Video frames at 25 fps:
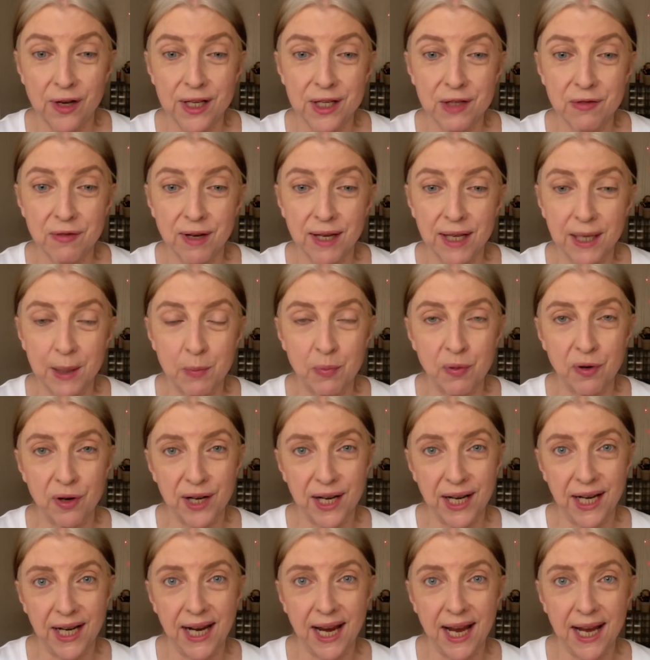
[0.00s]
It's really
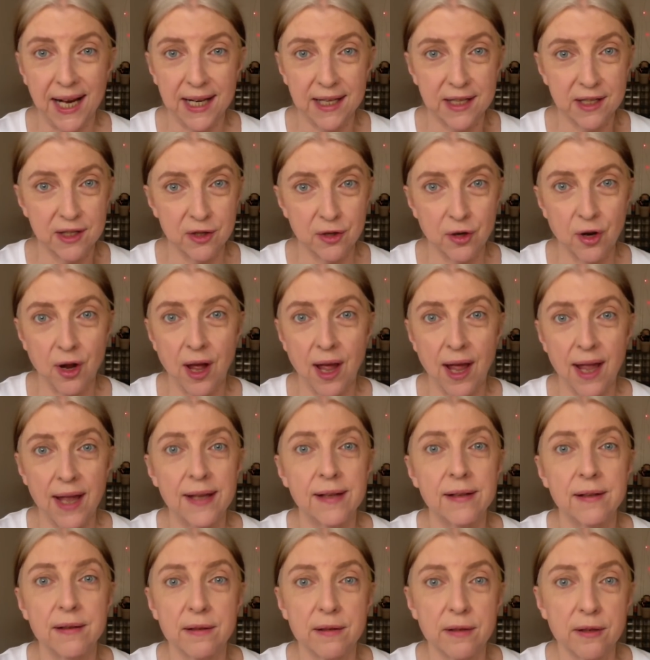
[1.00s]
pretty, and it's not
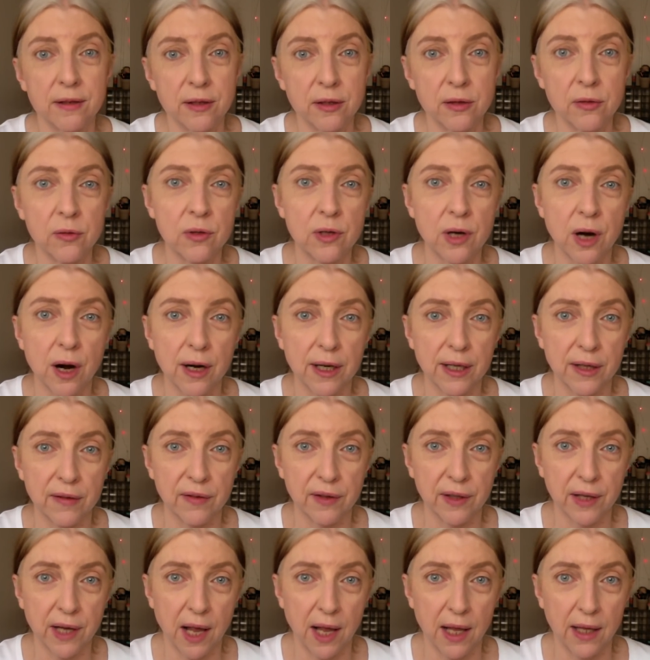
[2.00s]
too dark of
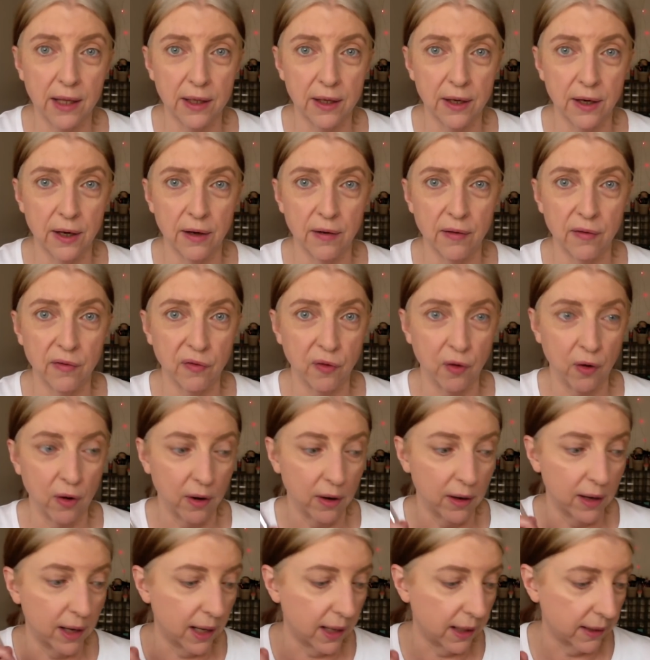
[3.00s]
a color
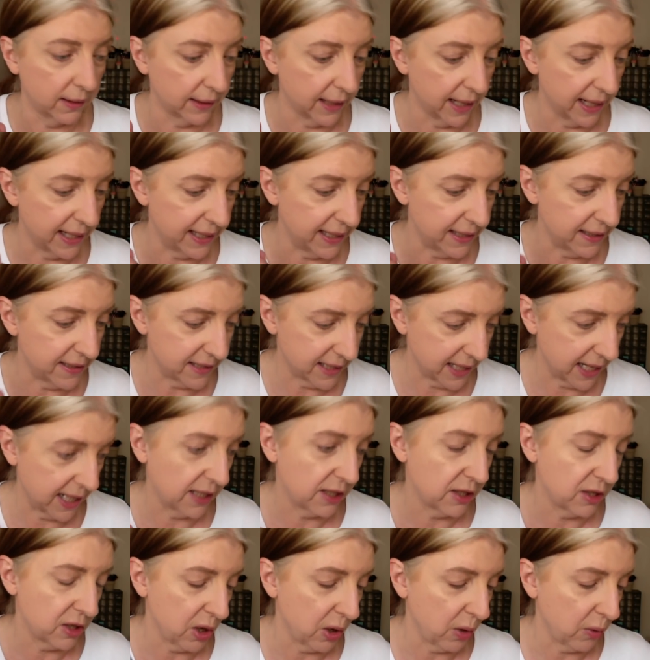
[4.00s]
for a light
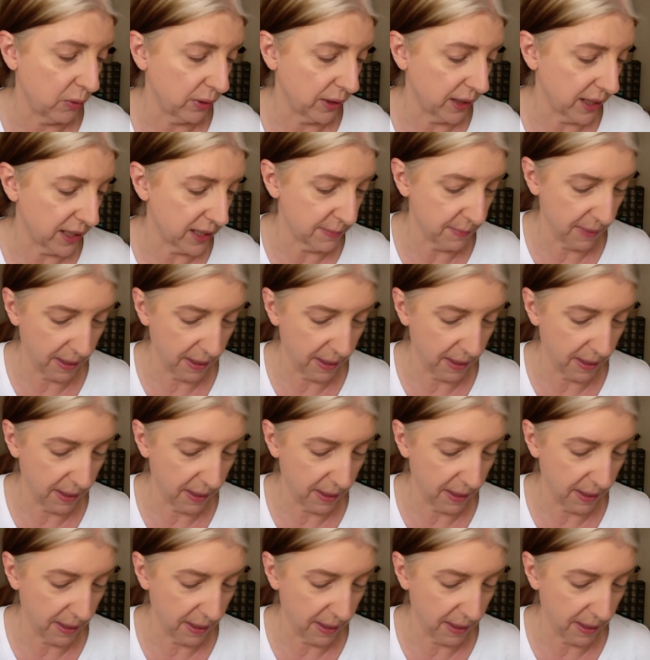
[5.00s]
skin tone, is